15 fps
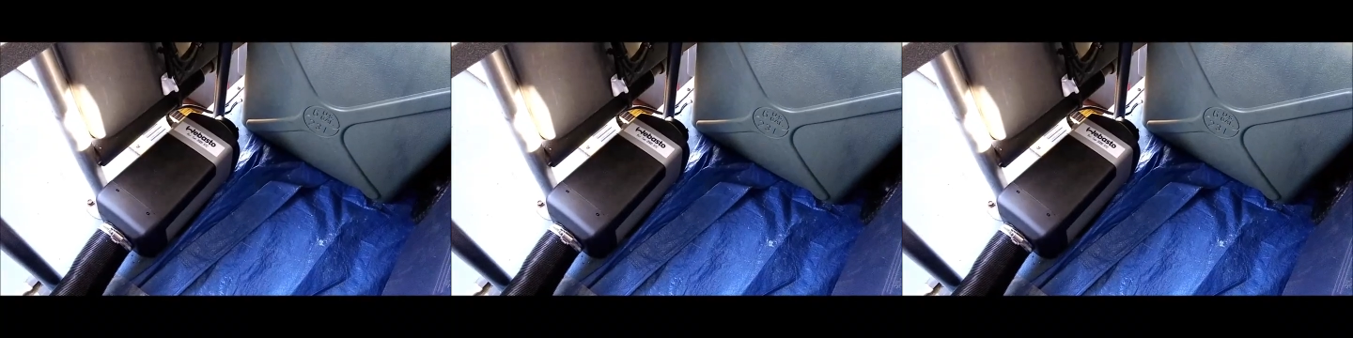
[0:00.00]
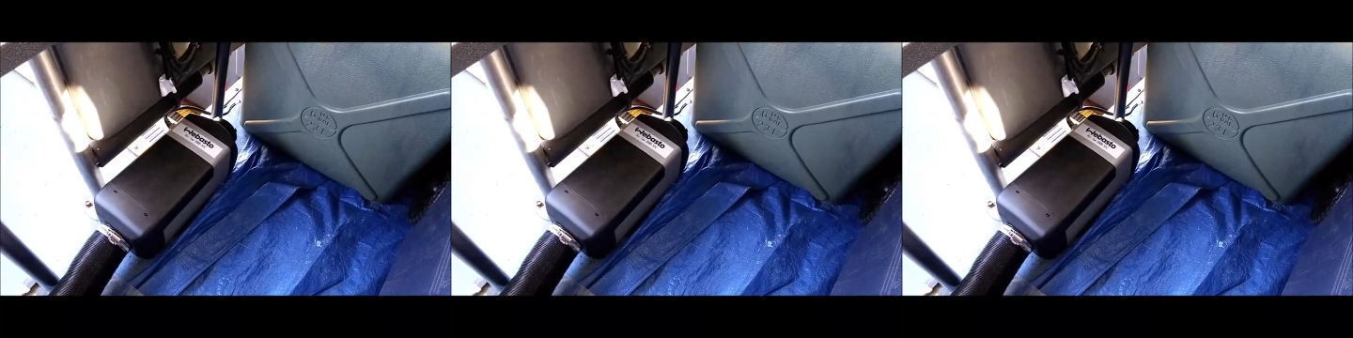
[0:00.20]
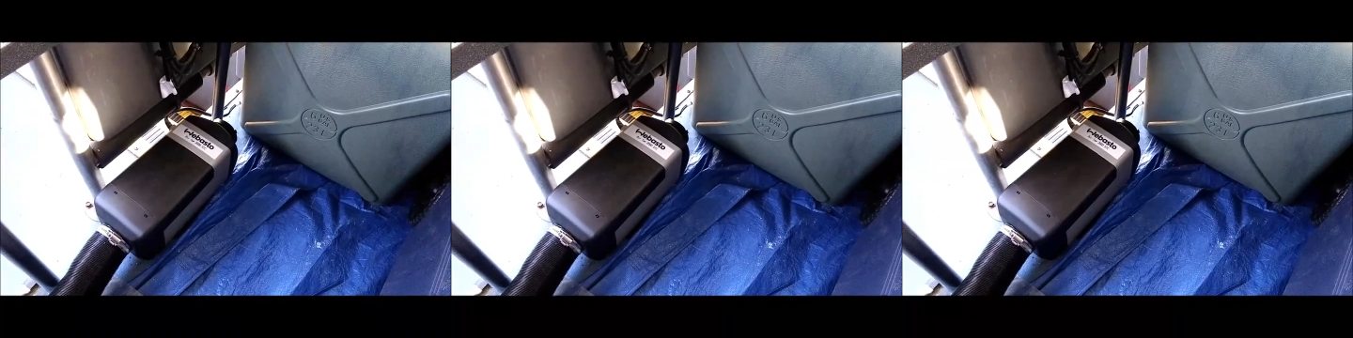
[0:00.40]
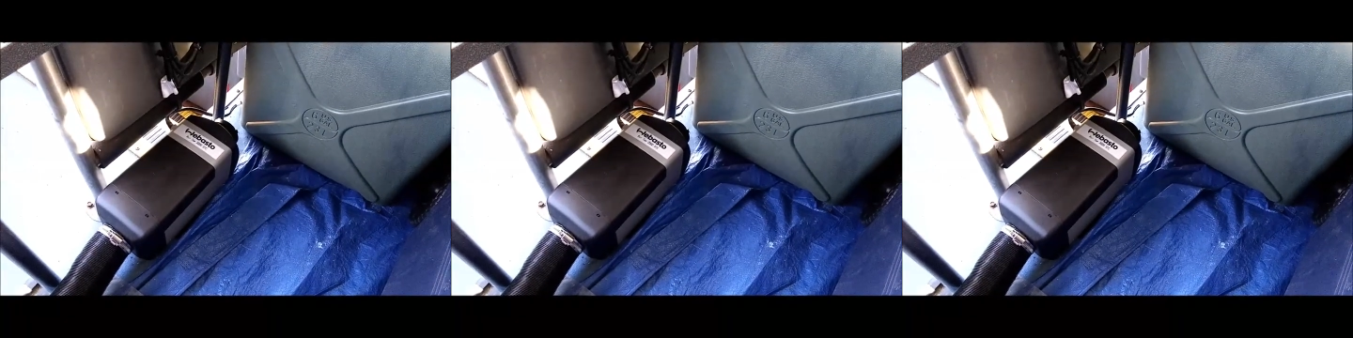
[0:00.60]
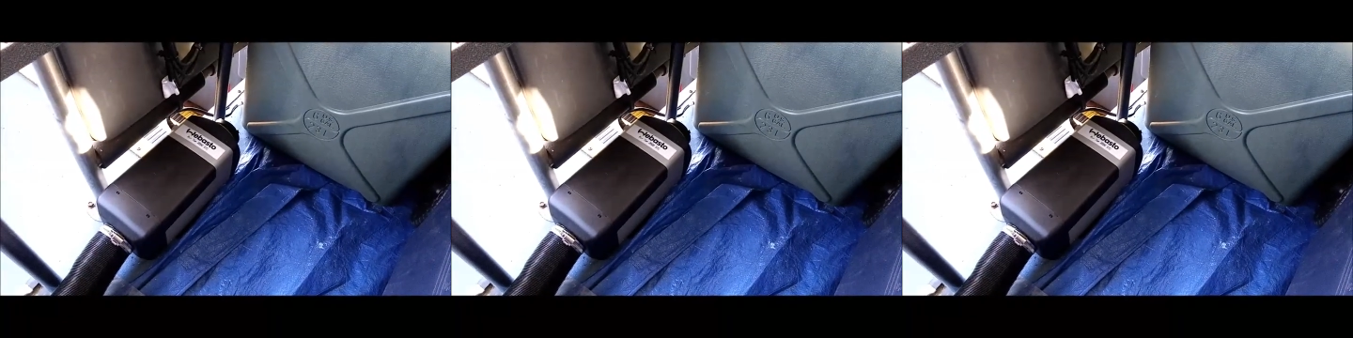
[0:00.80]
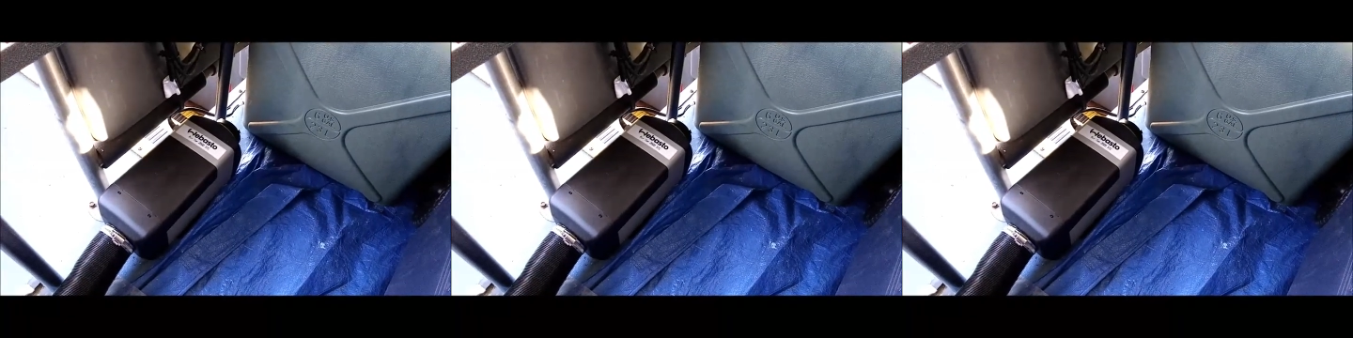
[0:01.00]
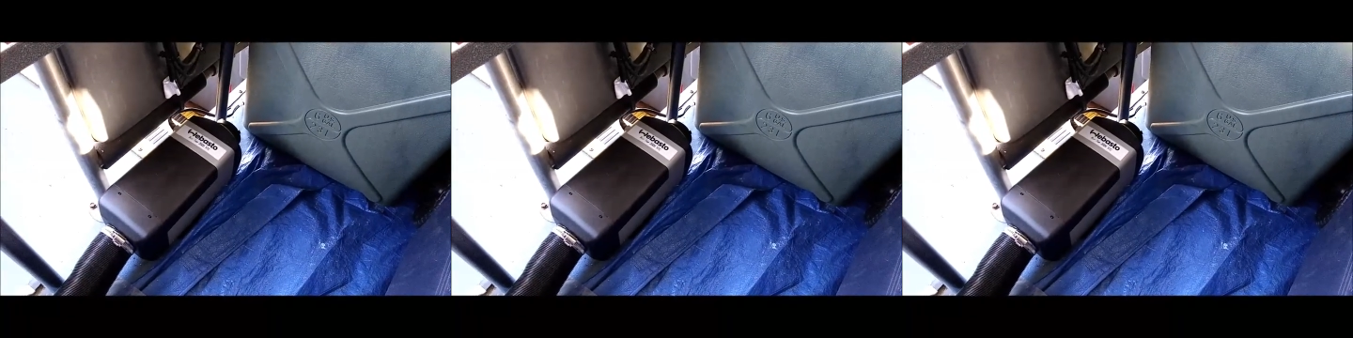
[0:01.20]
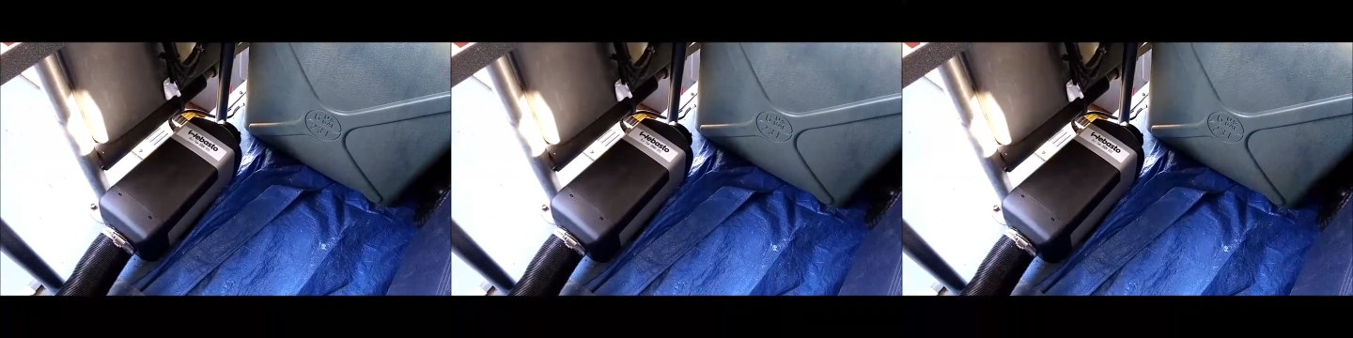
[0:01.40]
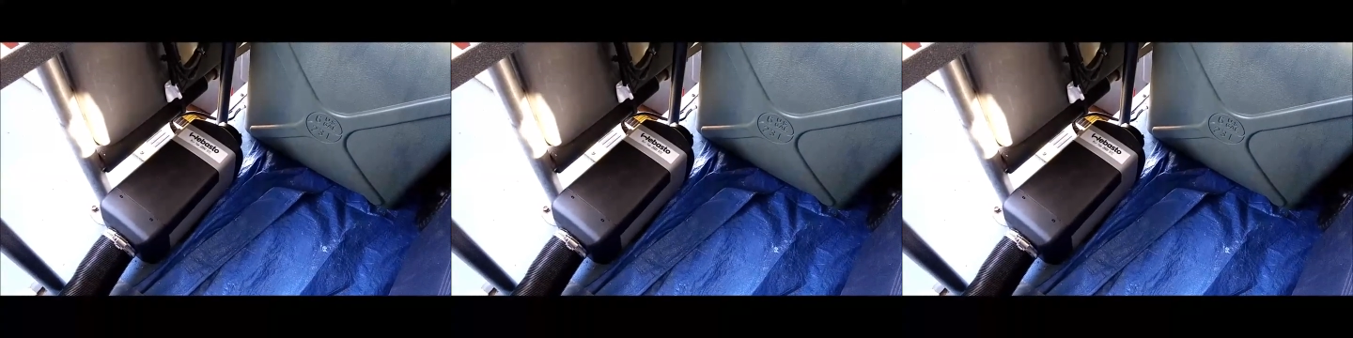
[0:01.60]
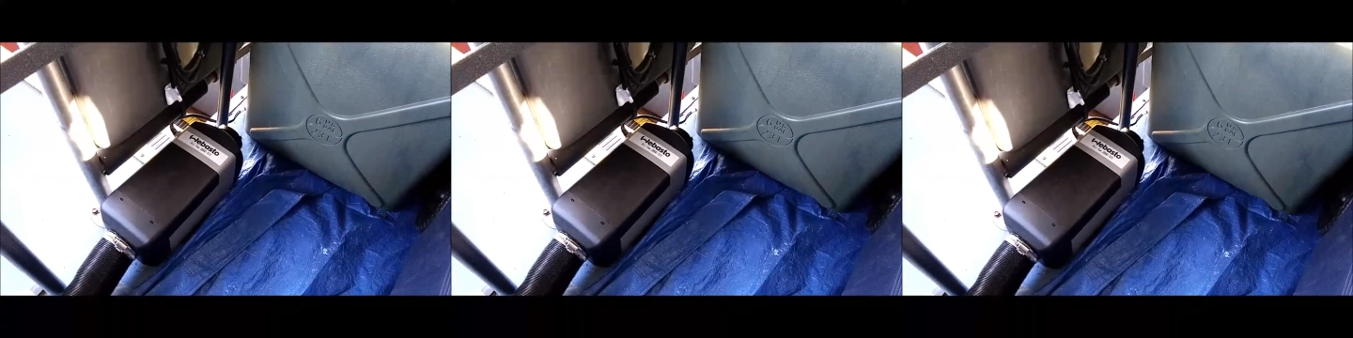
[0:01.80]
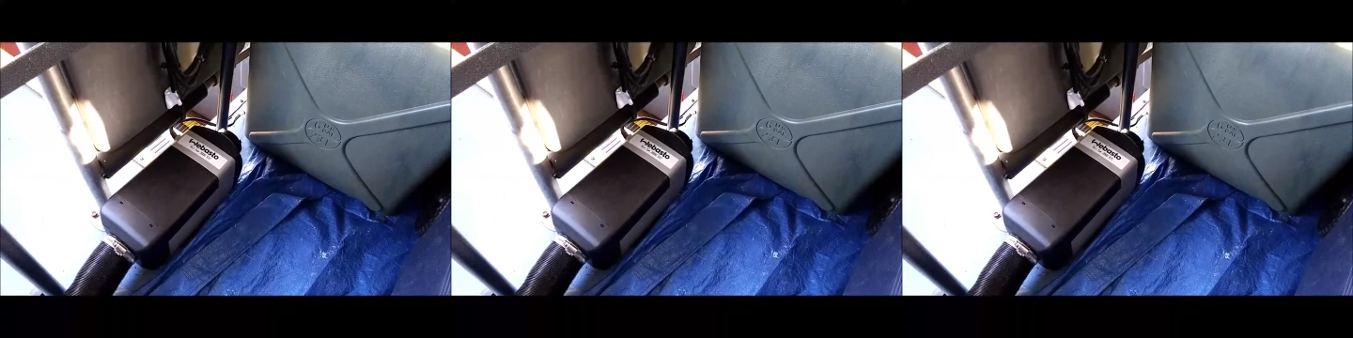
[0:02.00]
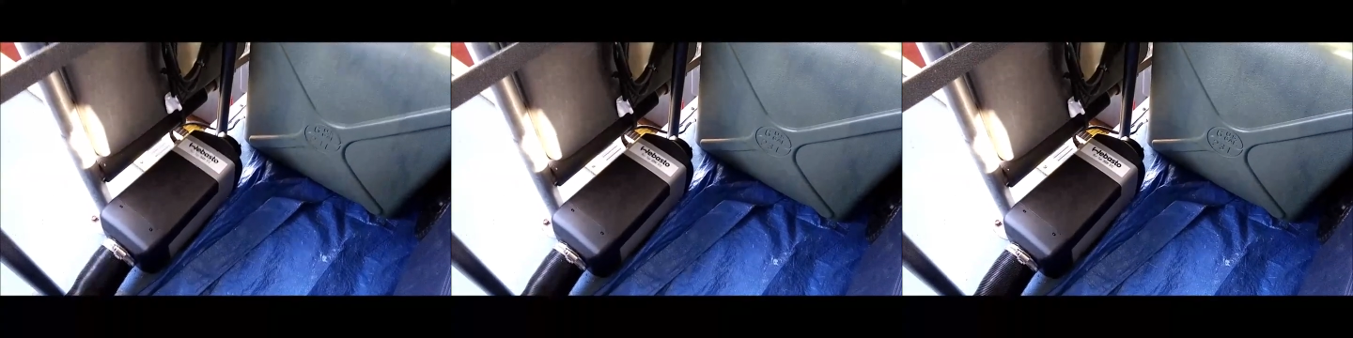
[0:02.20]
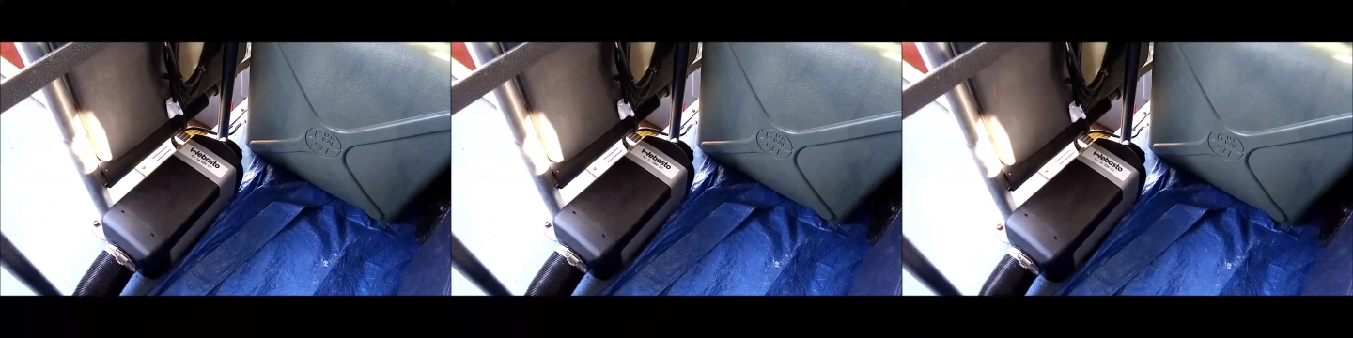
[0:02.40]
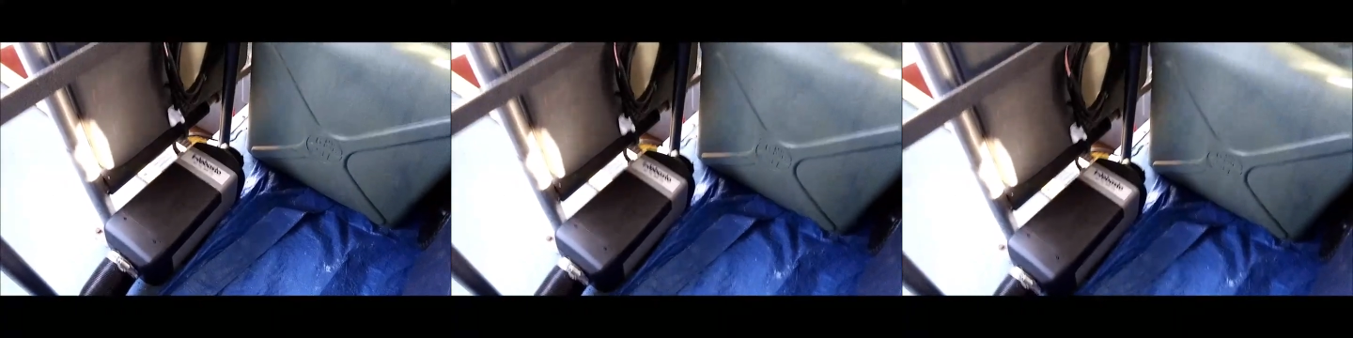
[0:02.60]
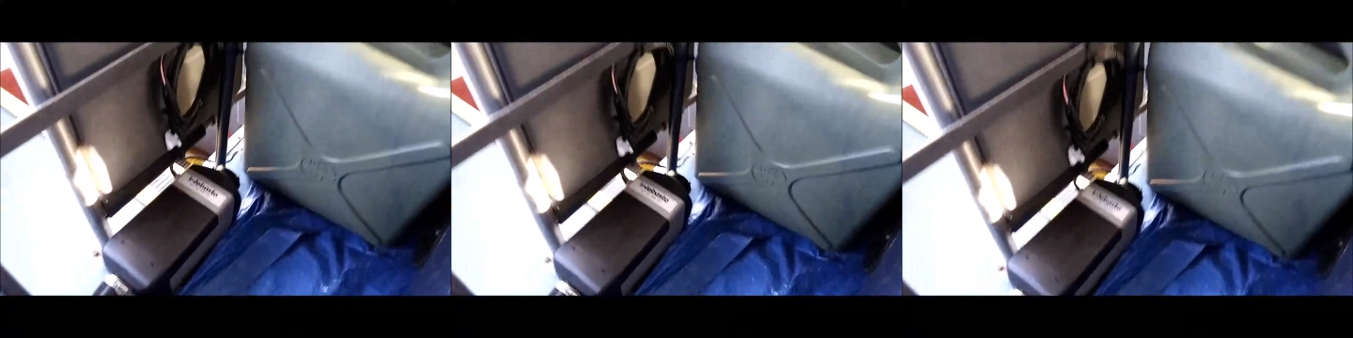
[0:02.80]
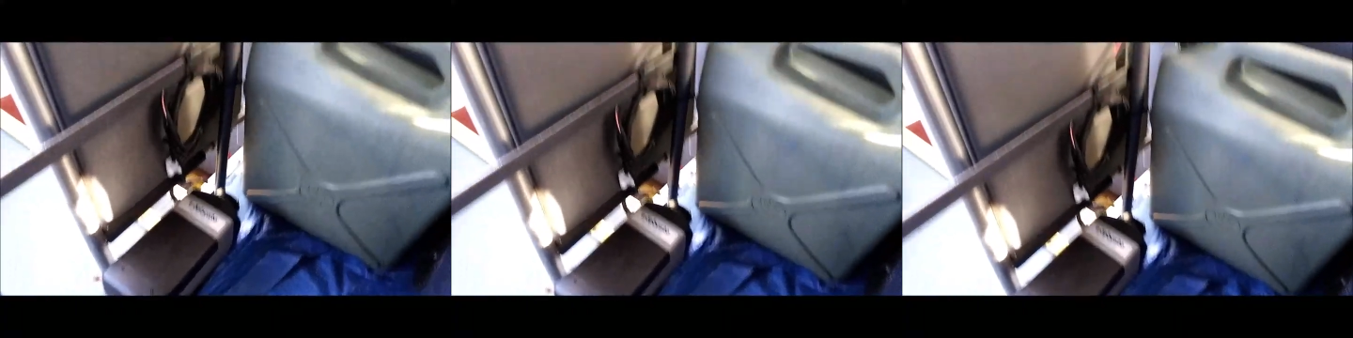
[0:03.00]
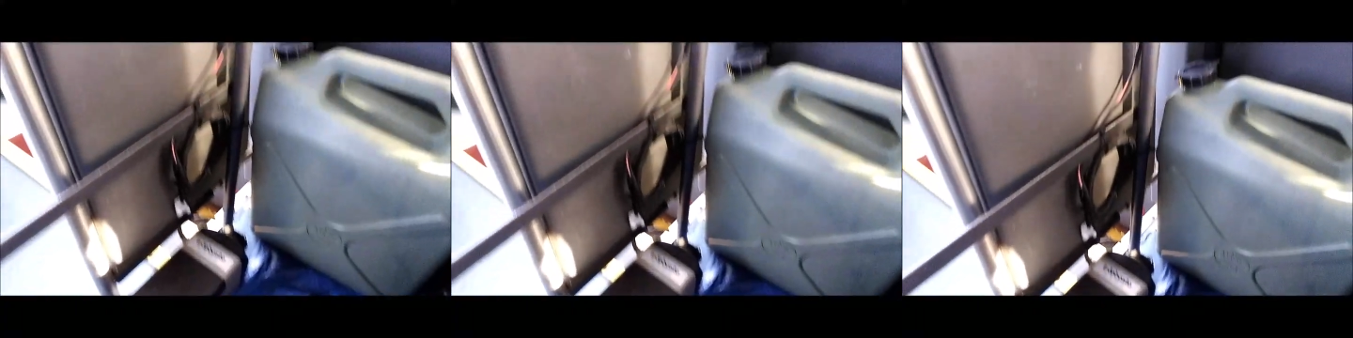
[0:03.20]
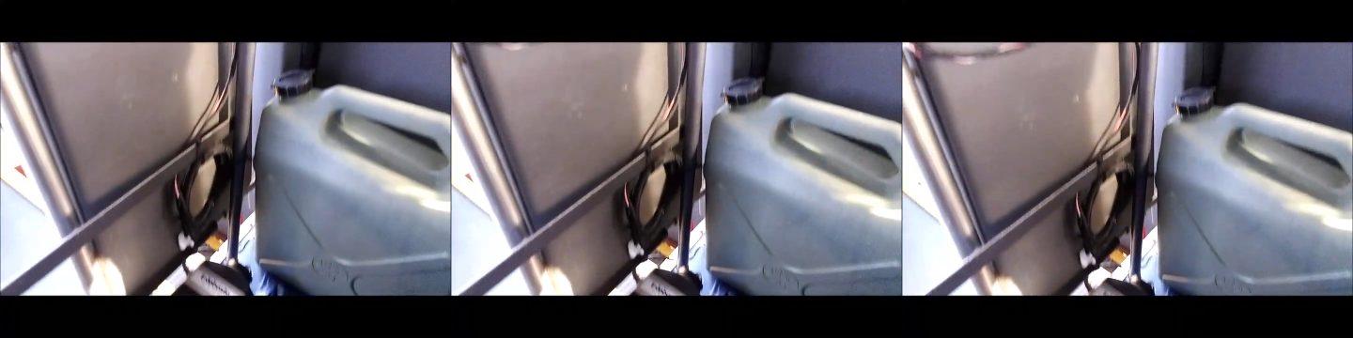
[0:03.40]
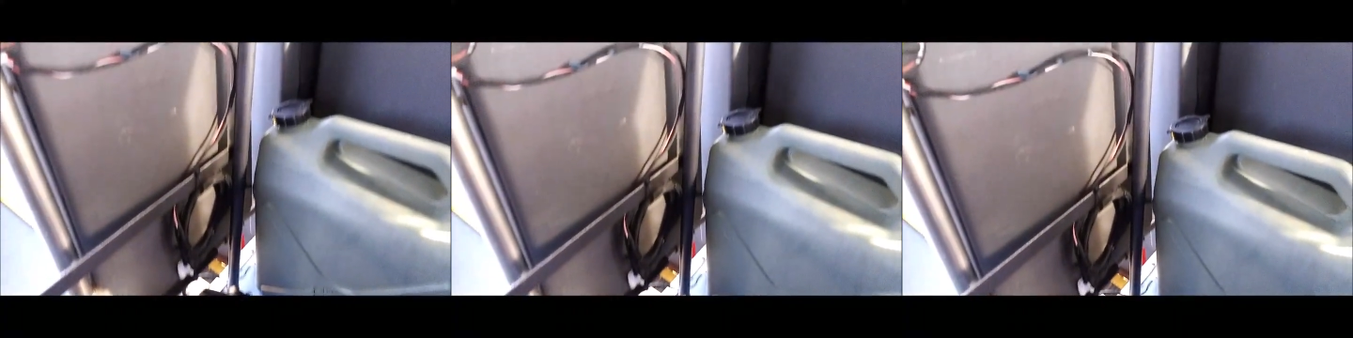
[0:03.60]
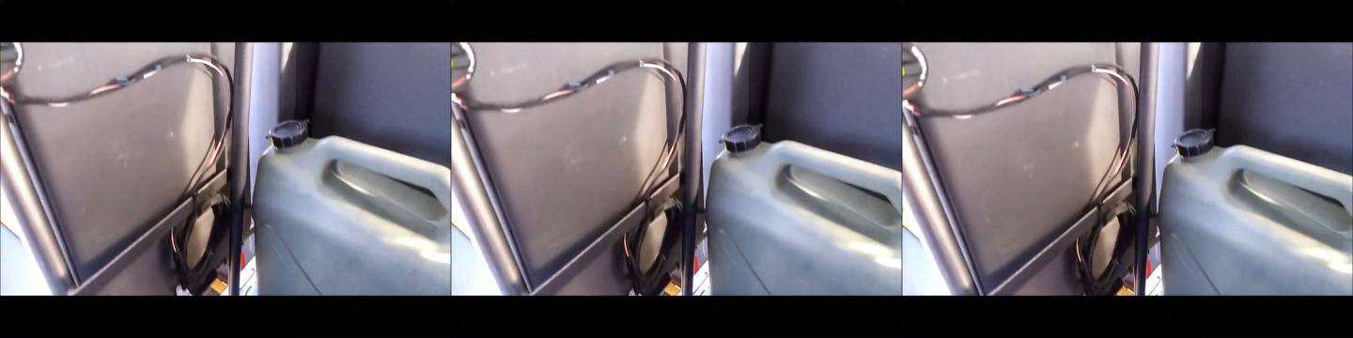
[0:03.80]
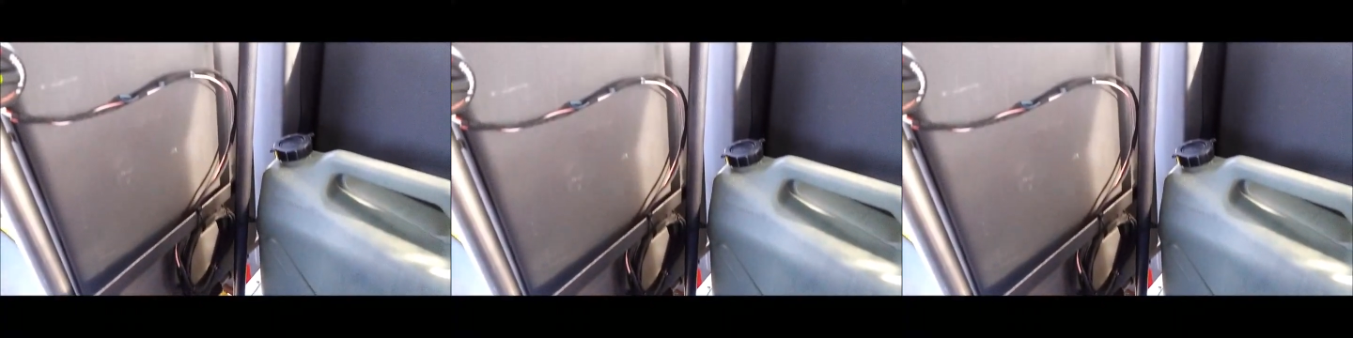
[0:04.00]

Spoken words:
(no speaker visible)